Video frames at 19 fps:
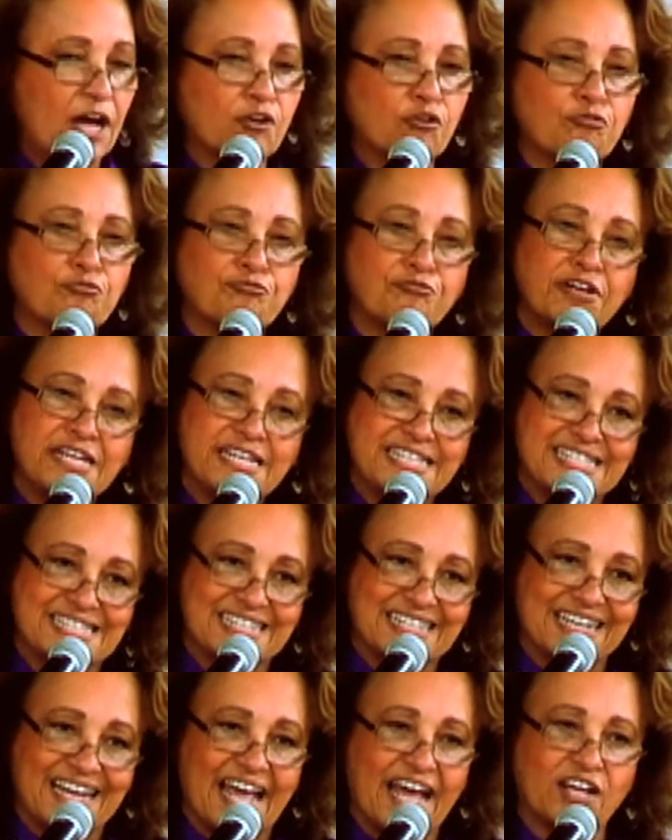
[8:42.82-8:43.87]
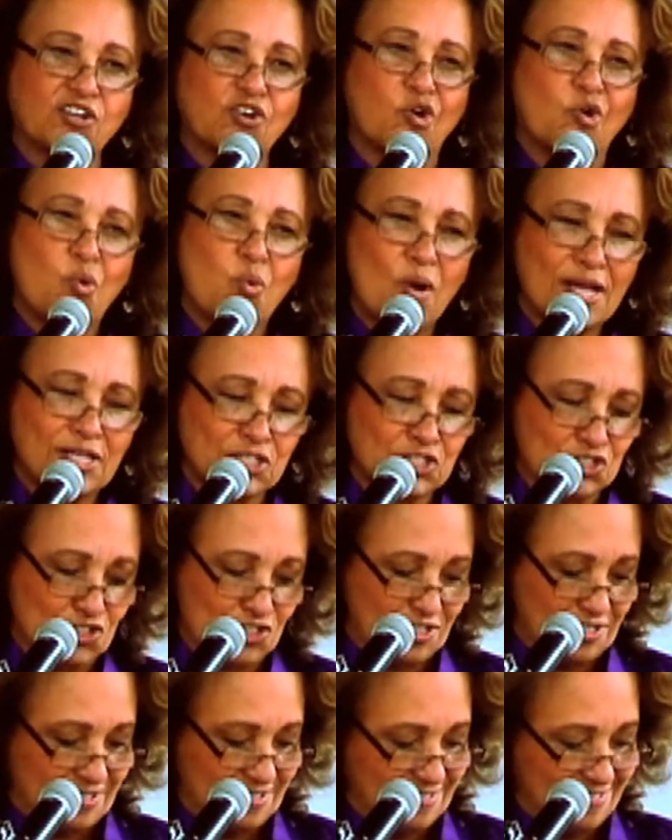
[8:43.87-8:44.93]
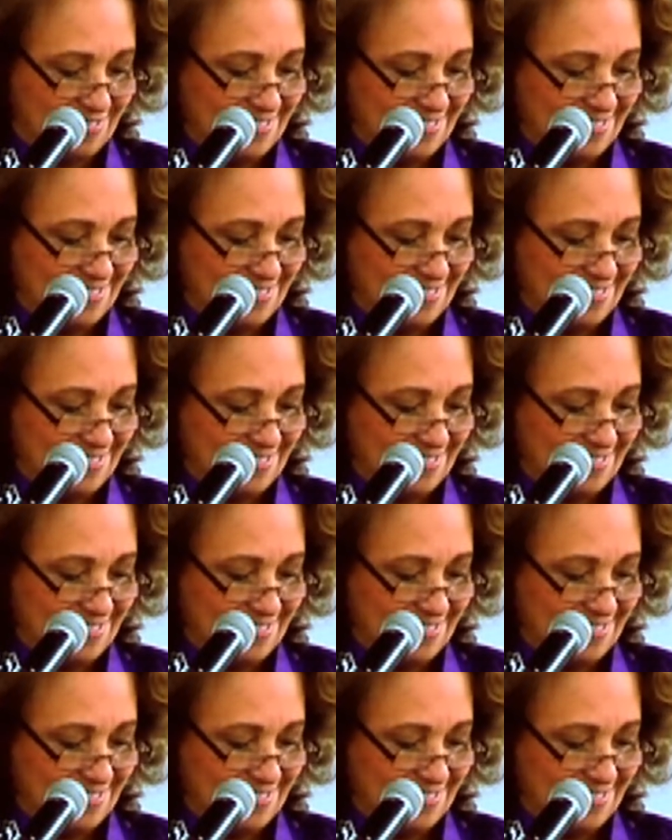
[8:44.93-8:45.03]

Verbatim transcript: how to reason, how to question,